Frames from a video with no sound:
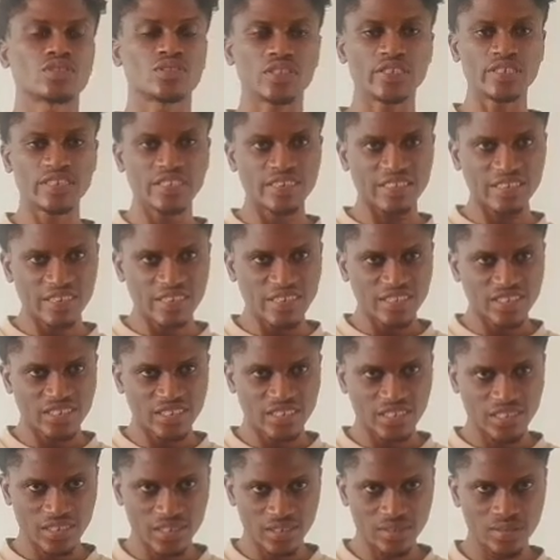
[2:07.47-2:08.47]

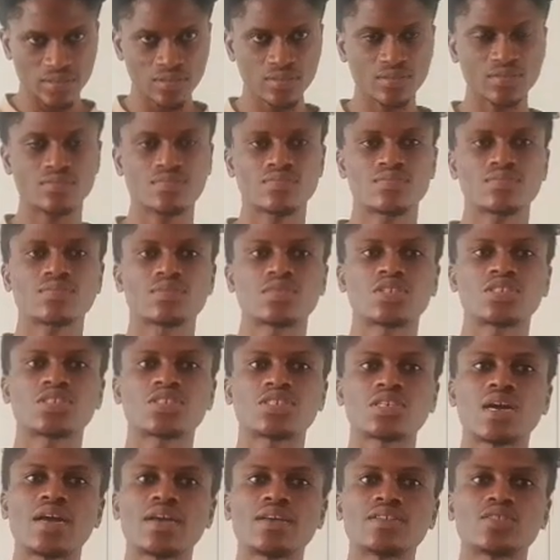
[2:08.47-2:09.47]
decreasing the
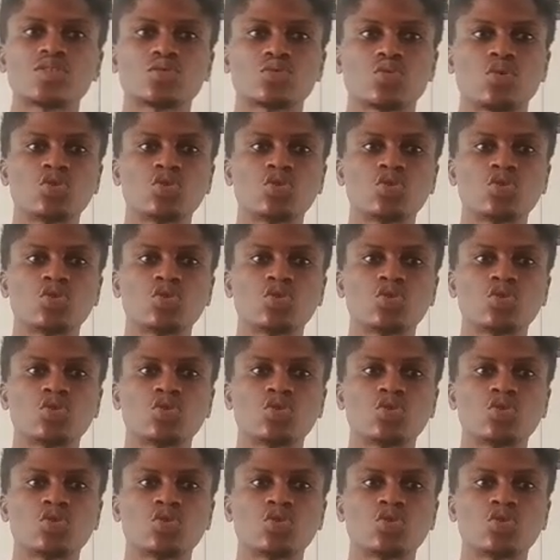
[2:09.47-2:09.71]
size